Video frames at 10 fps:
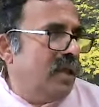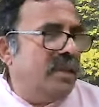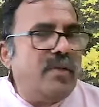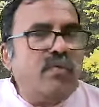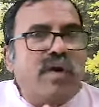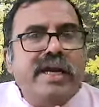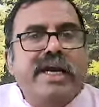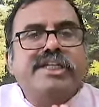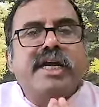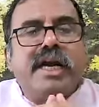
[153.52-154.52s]
Then why did
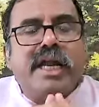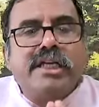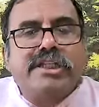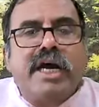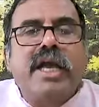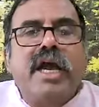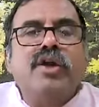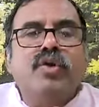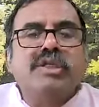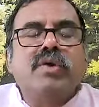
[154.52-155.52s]
Shankaracharya
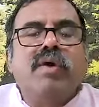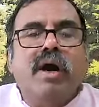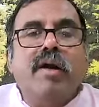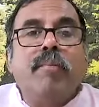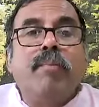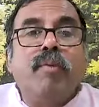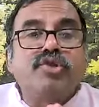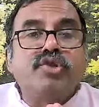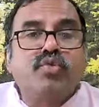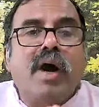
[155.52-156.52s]
use the word
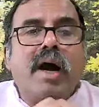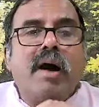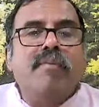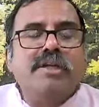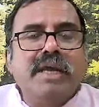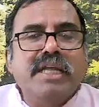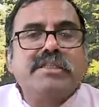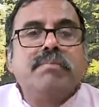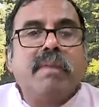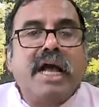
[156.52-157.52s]
pumstva, which means
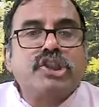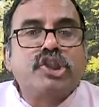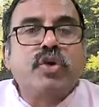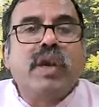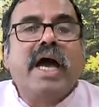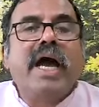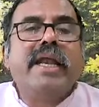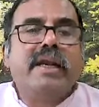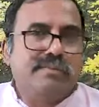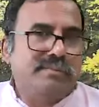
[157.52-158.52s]

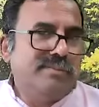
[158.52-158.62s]
masculine?